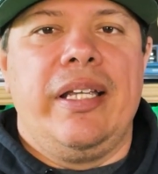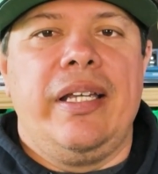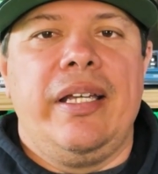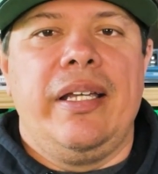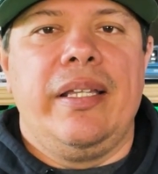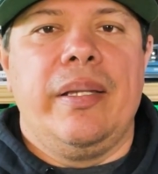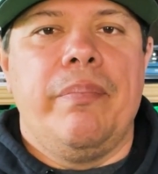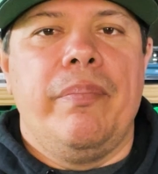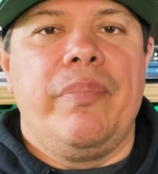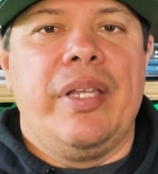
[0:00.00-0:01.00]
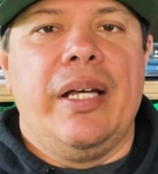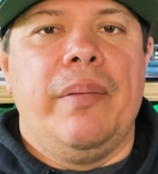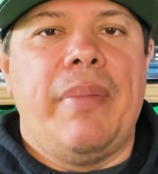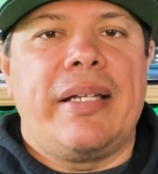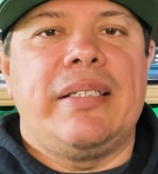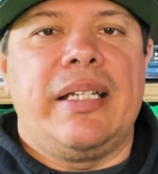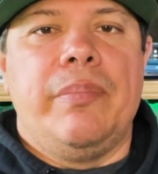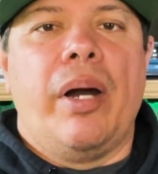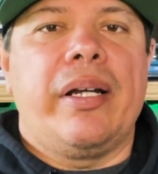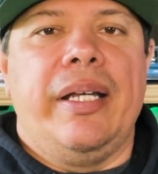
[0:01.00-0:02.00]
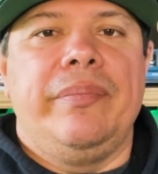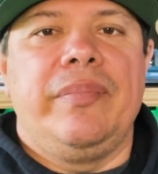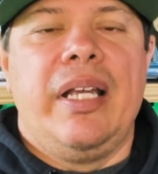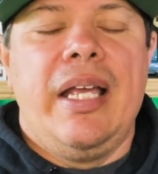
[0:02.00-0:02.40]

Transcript: in the Mexican market.